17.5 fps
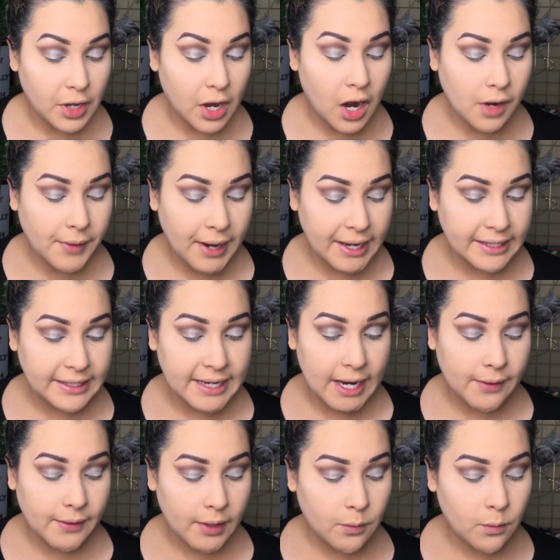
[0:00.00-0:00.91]
All right,
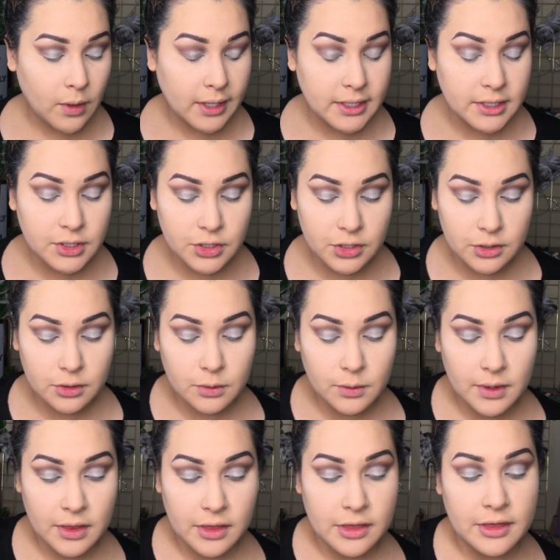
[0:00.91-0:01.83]
now I want to
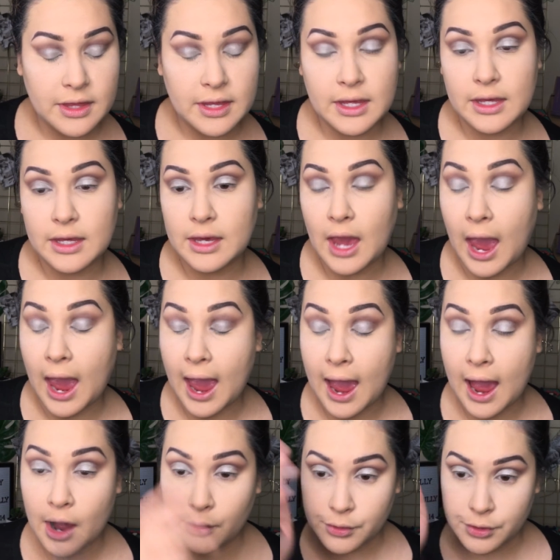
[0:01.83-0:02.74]
do the
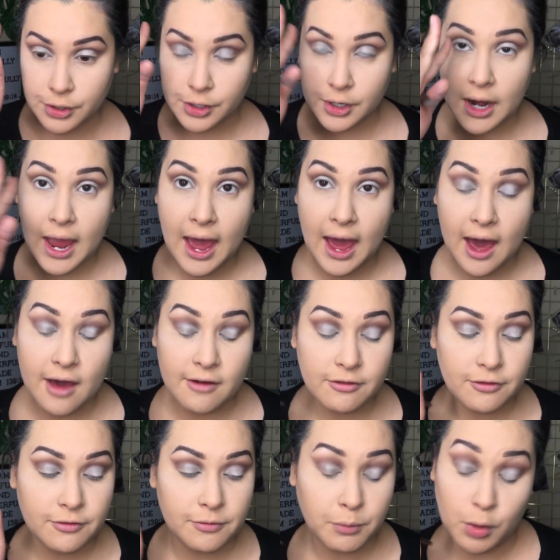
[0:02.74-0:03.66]
outer
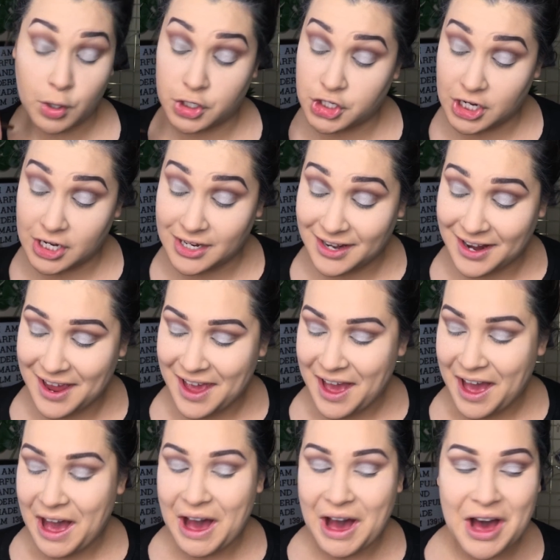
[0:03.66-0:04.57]
half portion
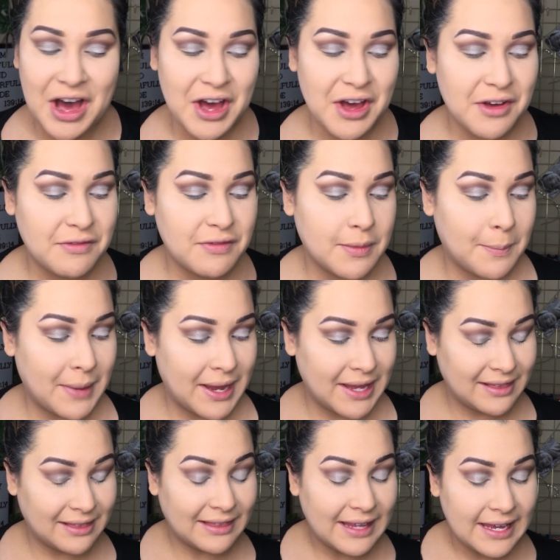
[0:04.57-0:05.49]
of
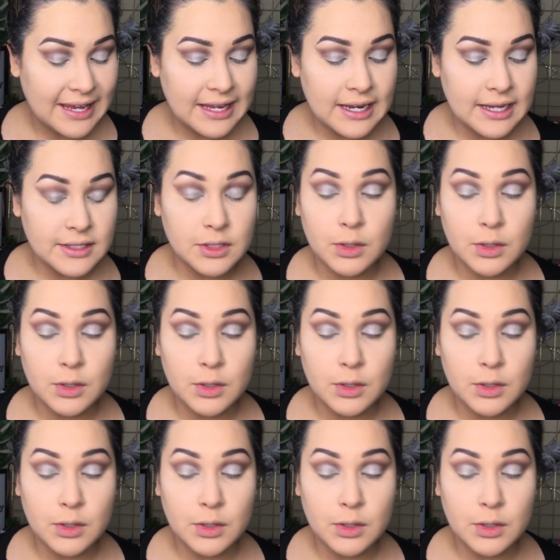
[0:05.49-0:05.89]
my lid.